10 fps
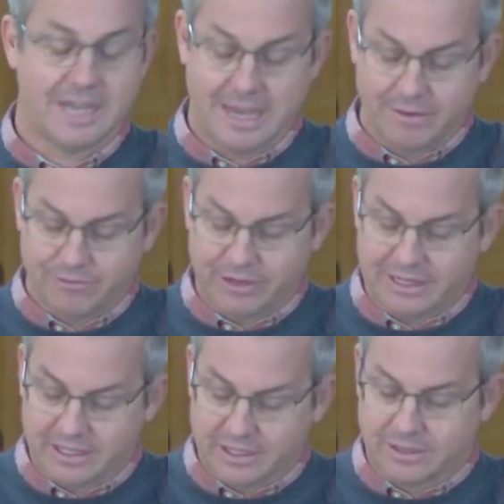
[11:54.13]
every
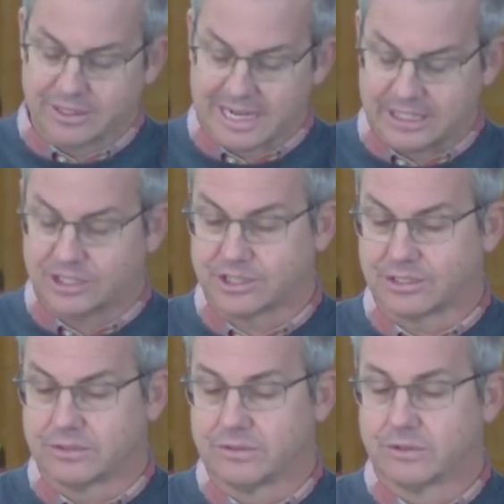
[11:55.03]
little
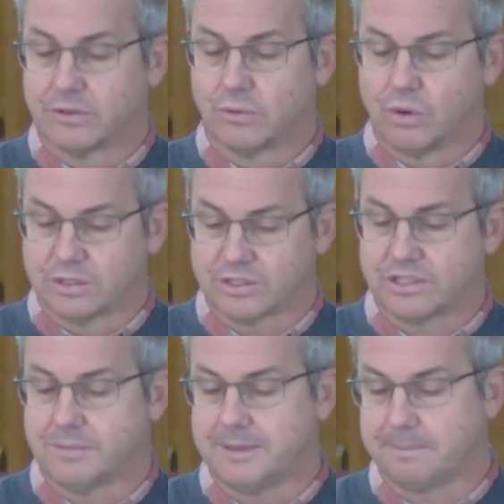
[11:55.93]
nation wants
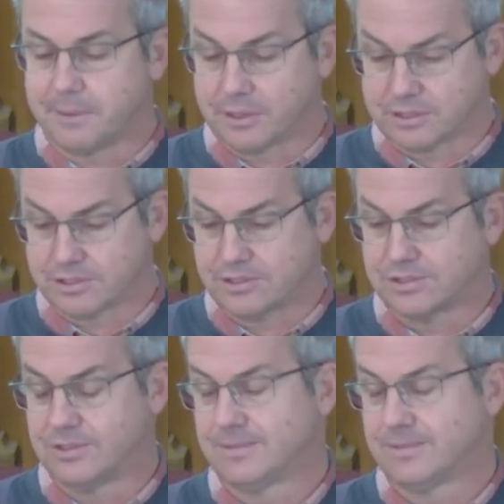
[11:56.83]
to be boss.